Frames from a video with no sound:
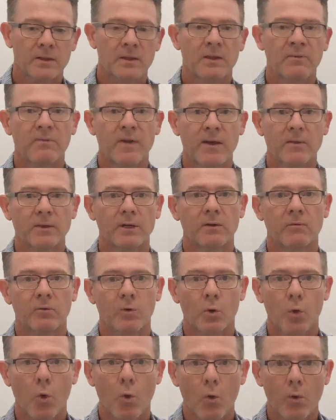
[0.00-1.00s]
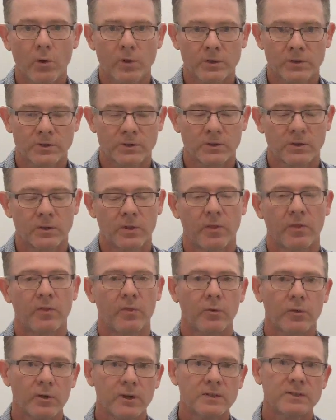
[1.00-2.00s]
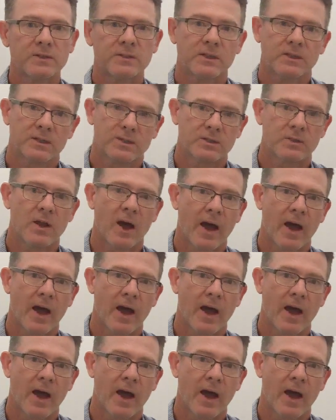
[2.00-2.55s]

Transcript: they found that of course the 36